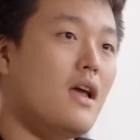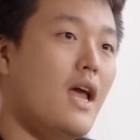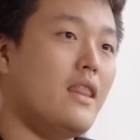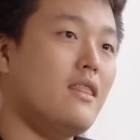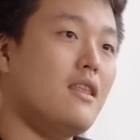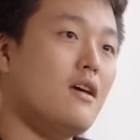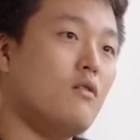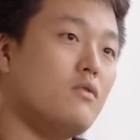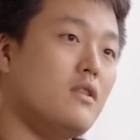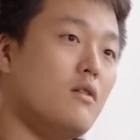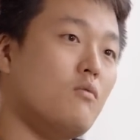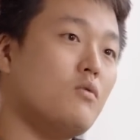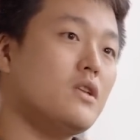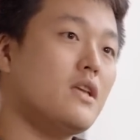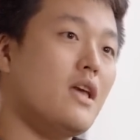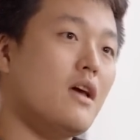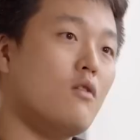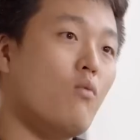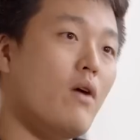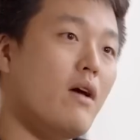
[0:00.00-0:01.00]
and then they
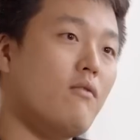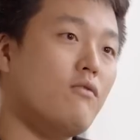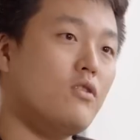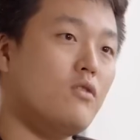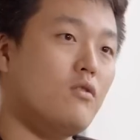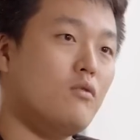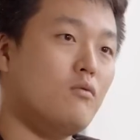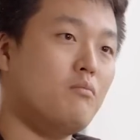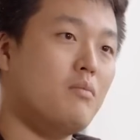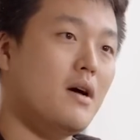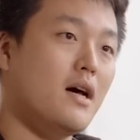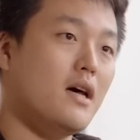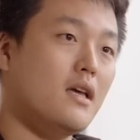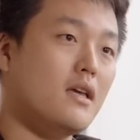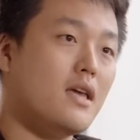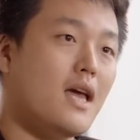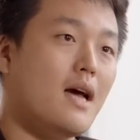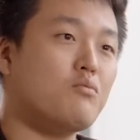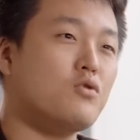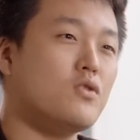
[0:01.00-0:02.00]
would get revenue
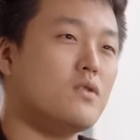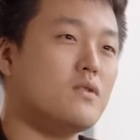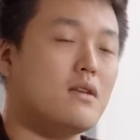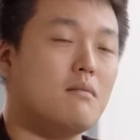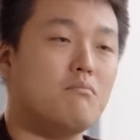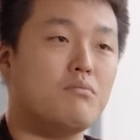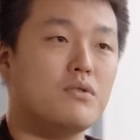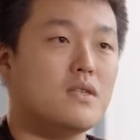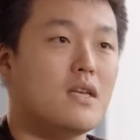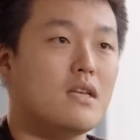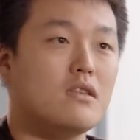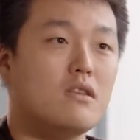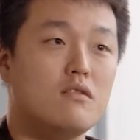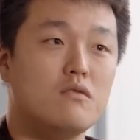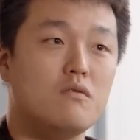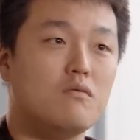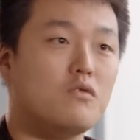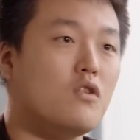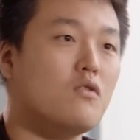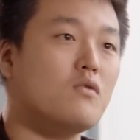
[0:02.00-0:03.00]
by capturing some
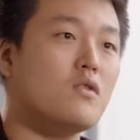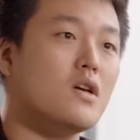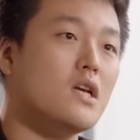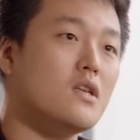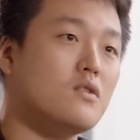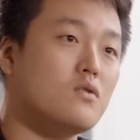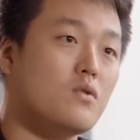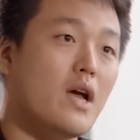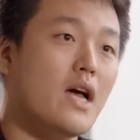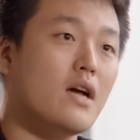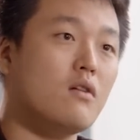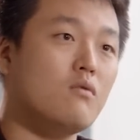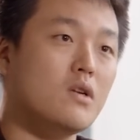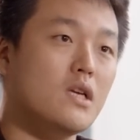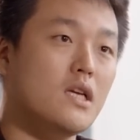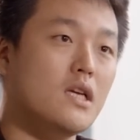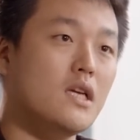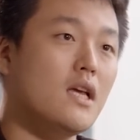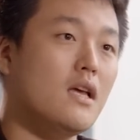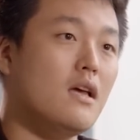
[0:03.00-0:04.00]
percentage of tokens or
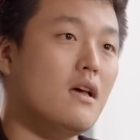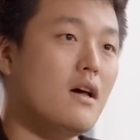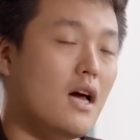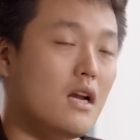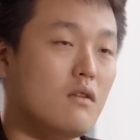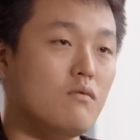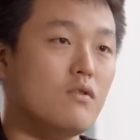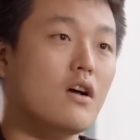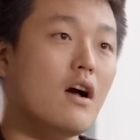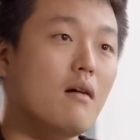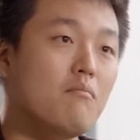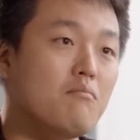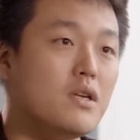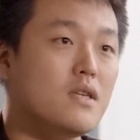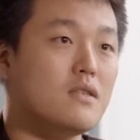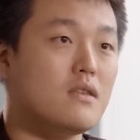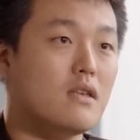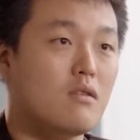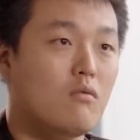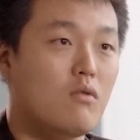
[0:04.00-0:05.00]
equity out of the
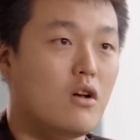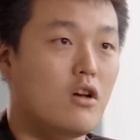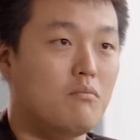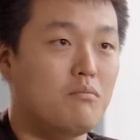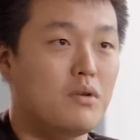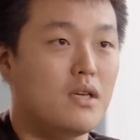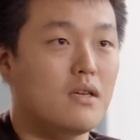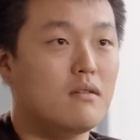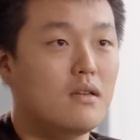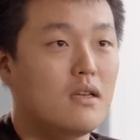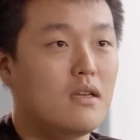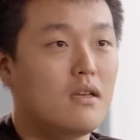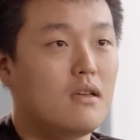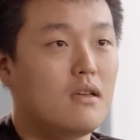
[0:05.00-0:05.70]
companies that they were helping.